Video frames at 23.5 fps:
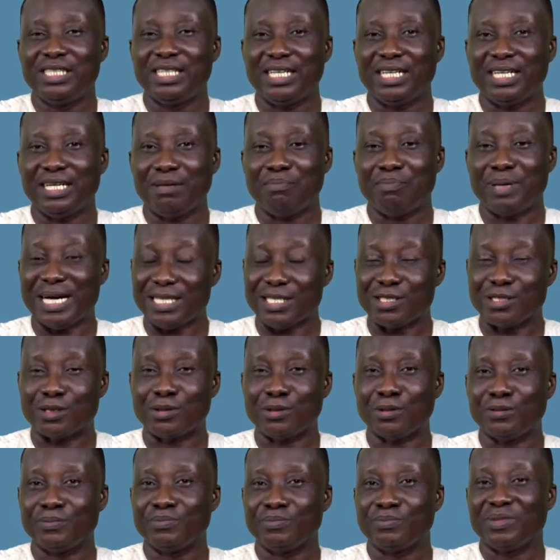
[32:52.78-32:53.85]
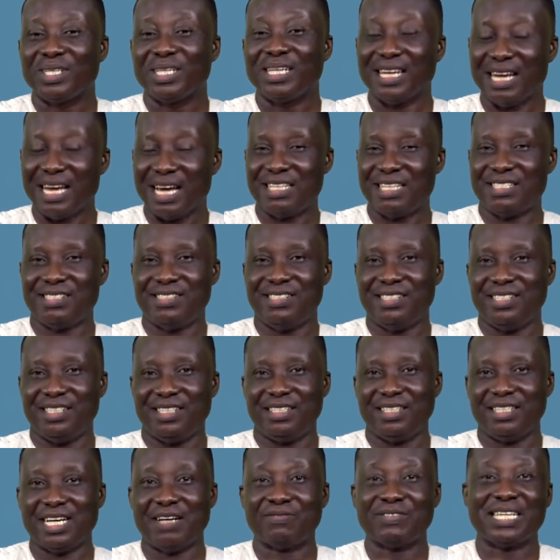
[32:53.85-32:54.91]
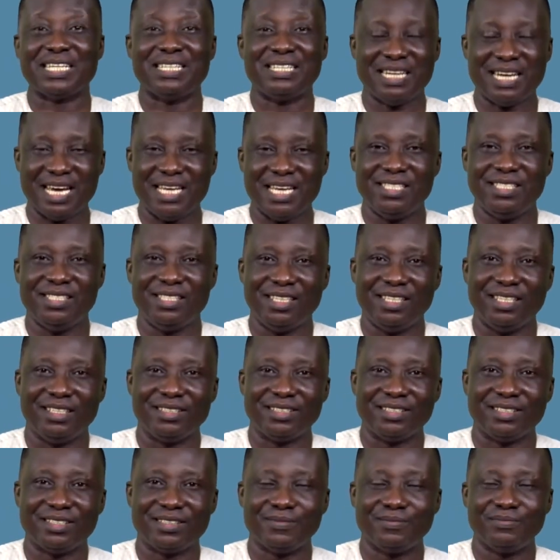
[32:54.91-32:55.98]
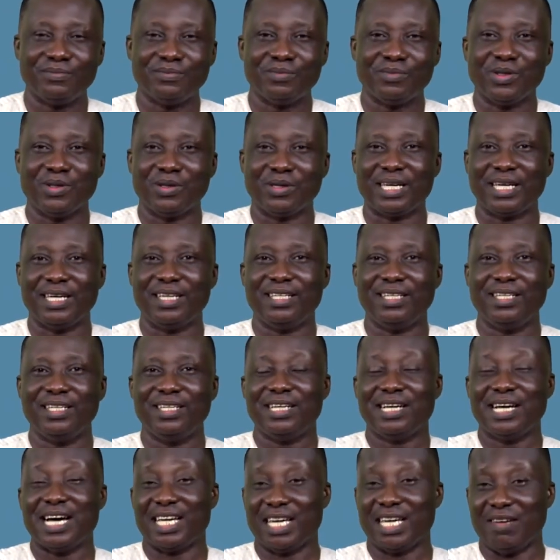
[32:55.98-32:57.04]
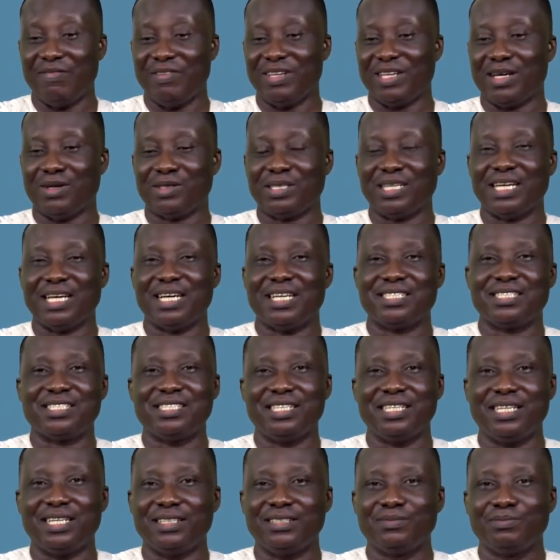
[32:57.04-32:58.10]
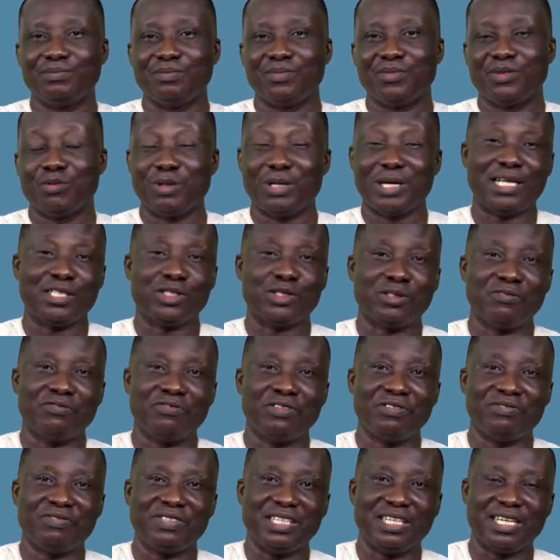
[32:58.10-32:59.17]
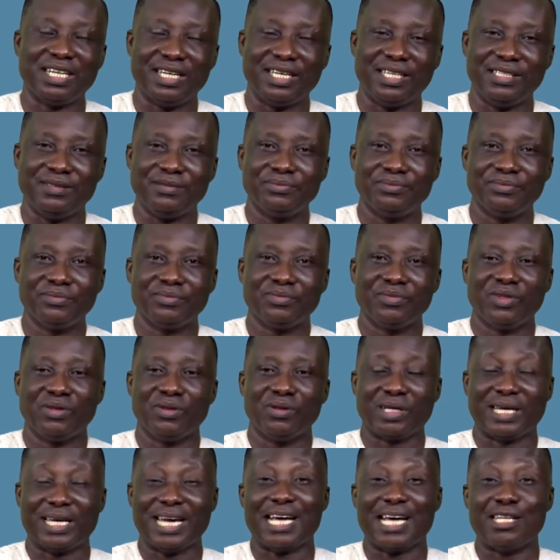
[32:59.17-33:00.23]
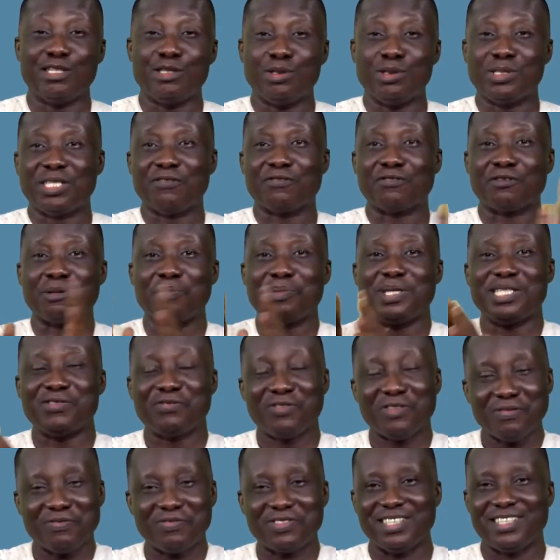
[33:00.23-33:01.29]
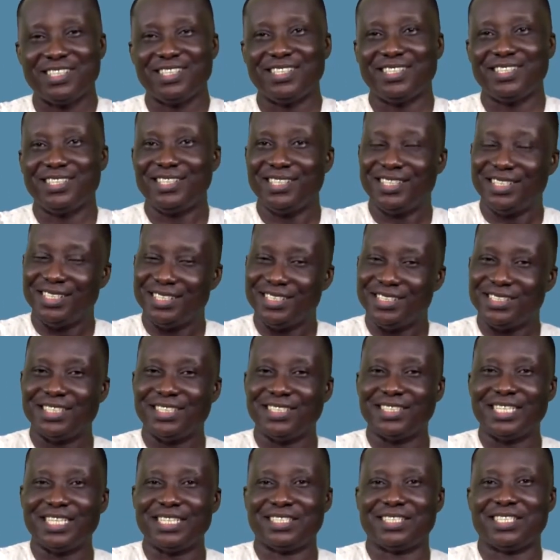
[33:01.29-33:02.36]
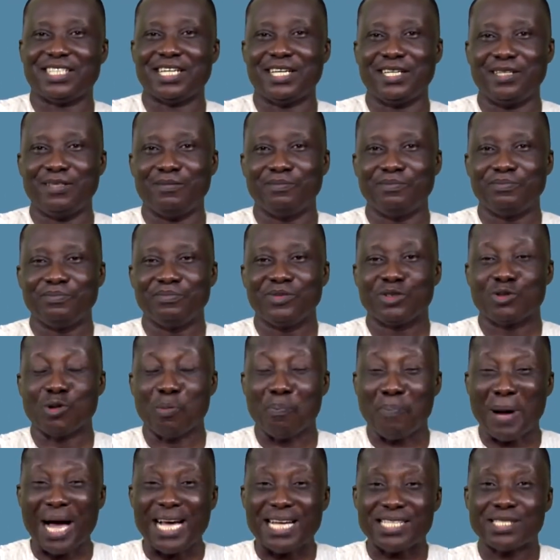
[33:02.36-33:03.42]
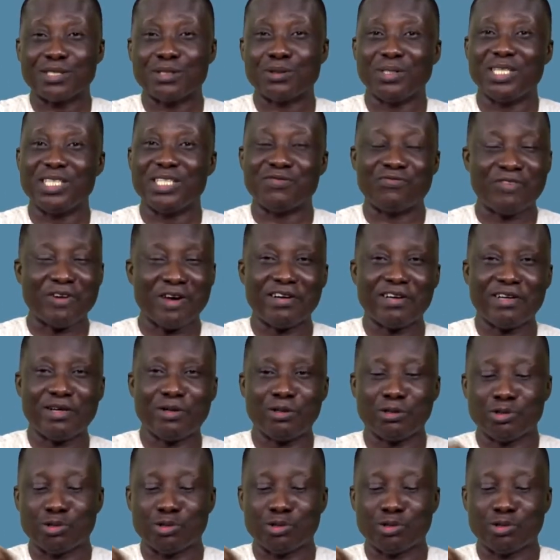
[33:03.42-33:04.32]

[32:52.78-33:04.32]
bicycle last year after 9 years, okay? I gave it out last year when I turned 59, okay? I used it from age 50 till that time. So bicycle is very good to